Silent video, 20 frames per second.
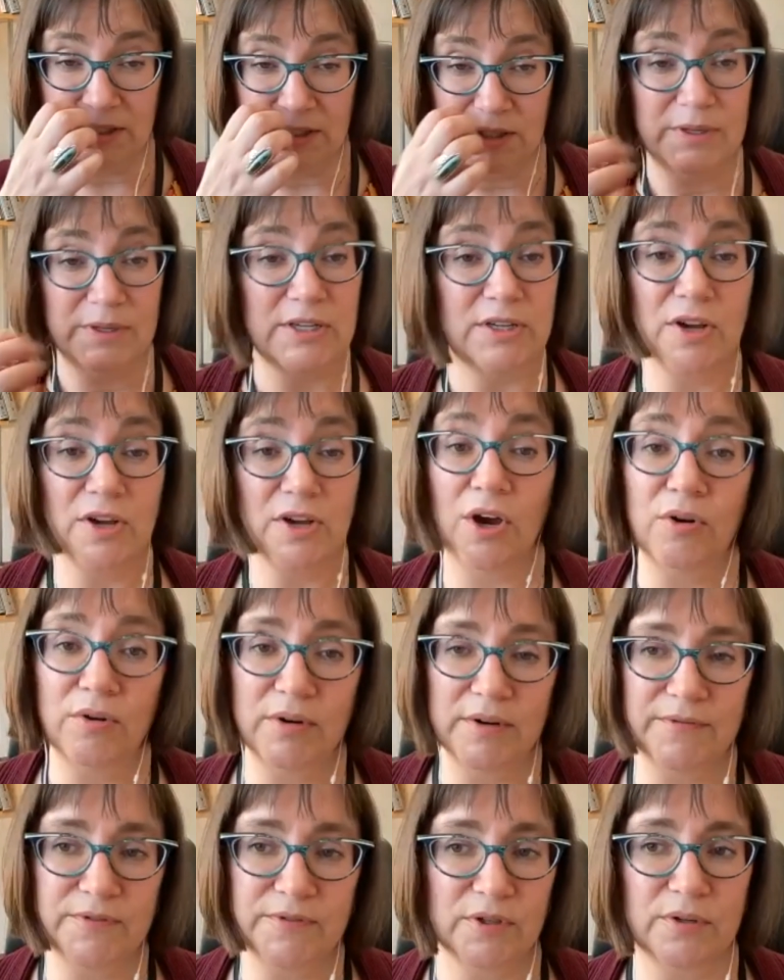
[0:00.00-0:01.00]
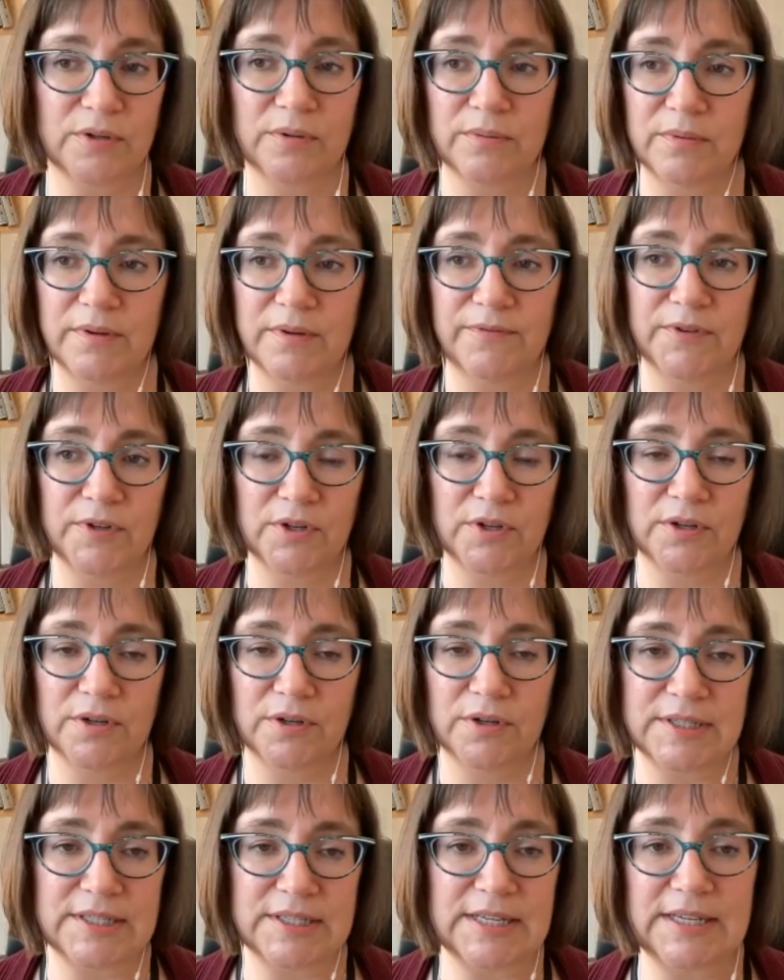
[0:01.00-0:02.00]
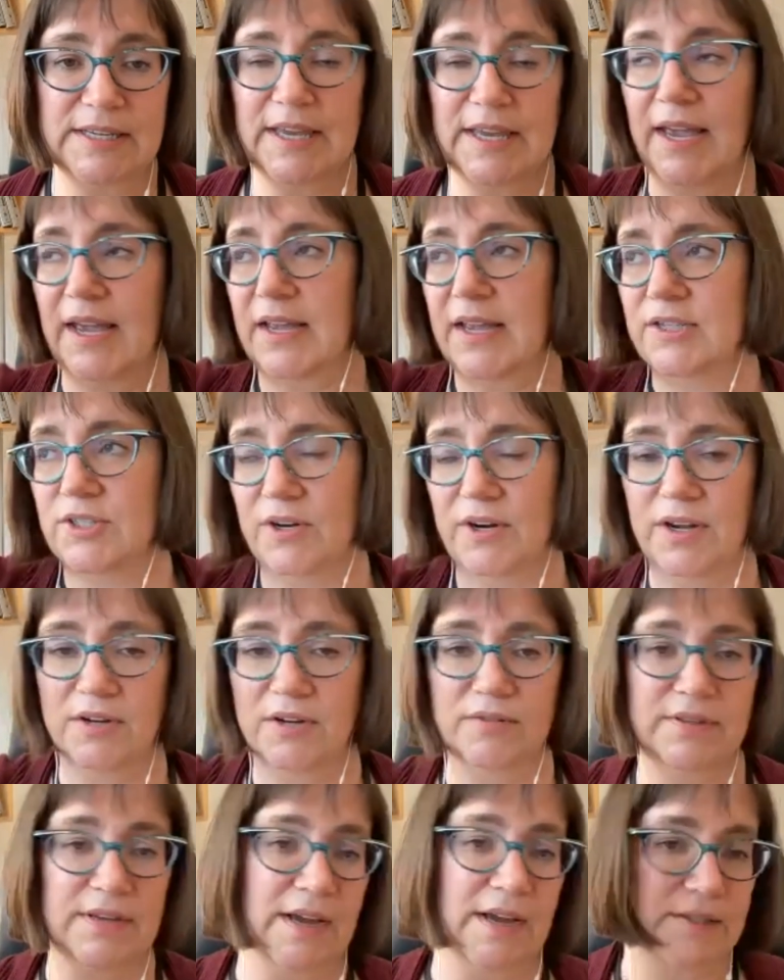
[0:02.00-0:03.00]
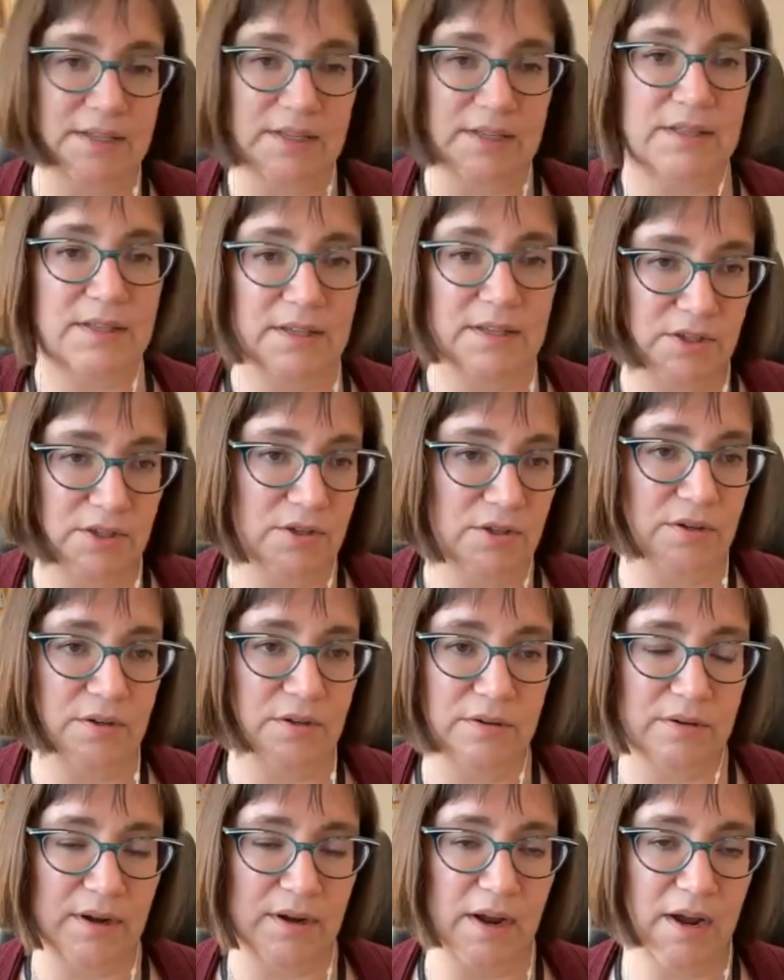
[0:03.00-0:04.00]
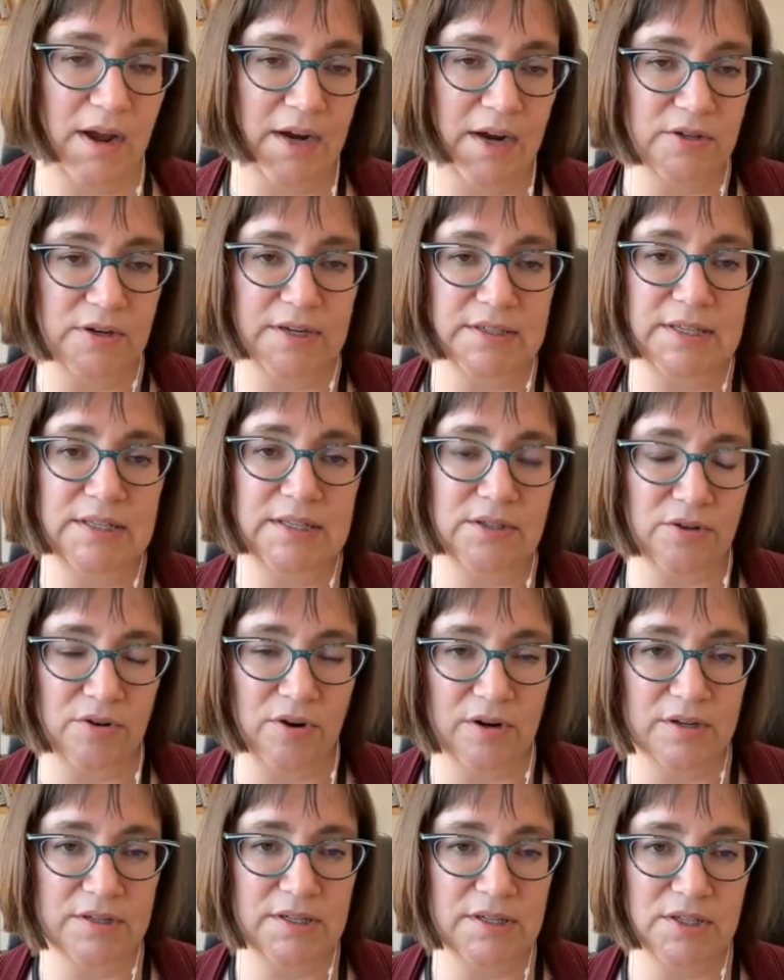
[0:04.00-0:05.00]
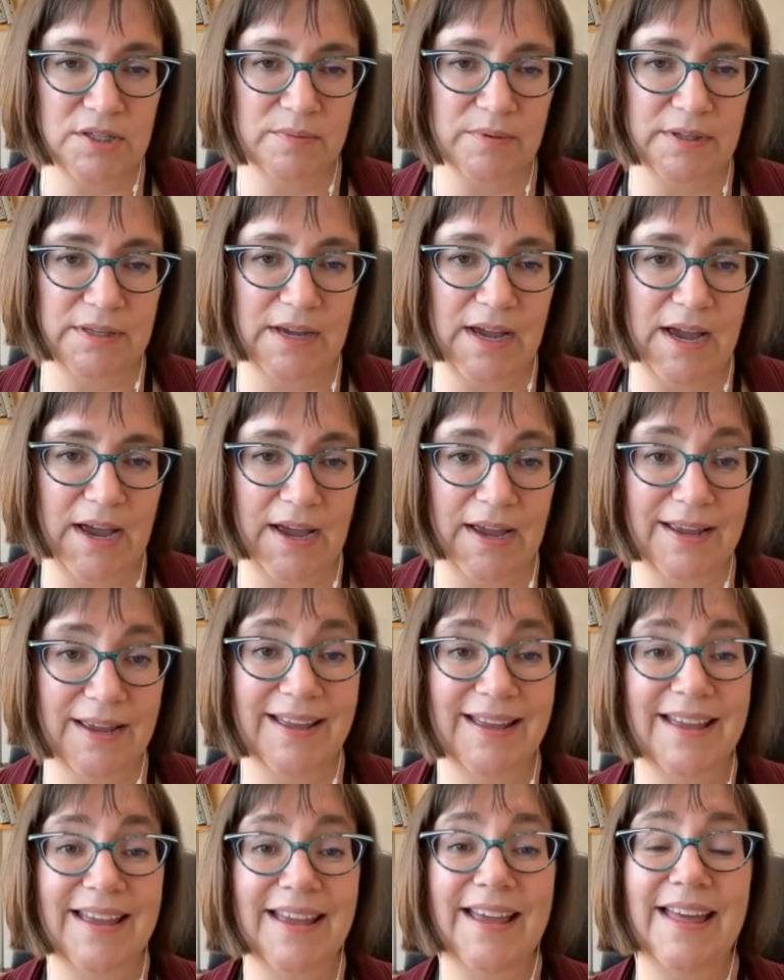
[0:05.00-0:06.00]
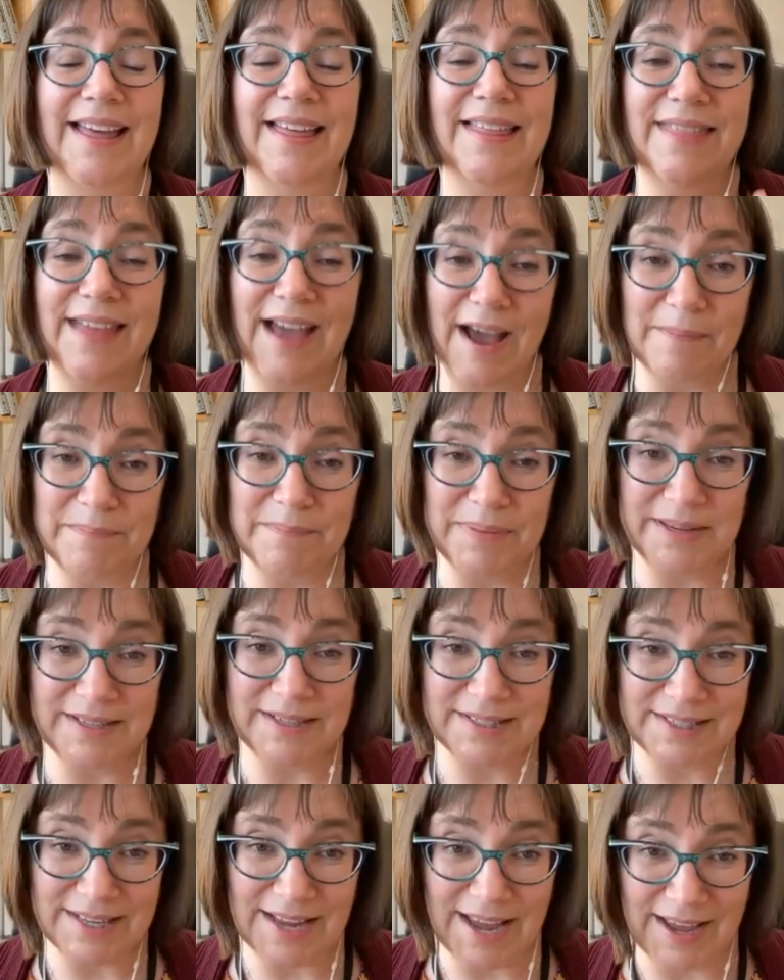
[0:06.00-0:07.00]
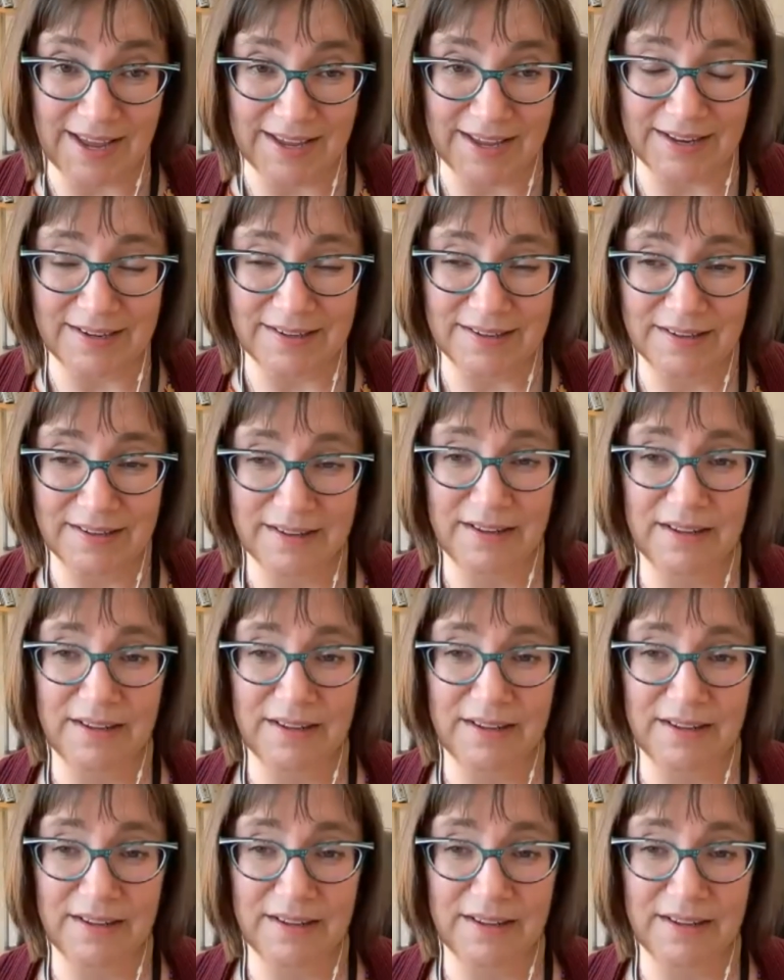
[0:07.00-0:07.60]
So we know if your CKs are 100,000, then your hydroxyacyl carnitines are really high. That being said,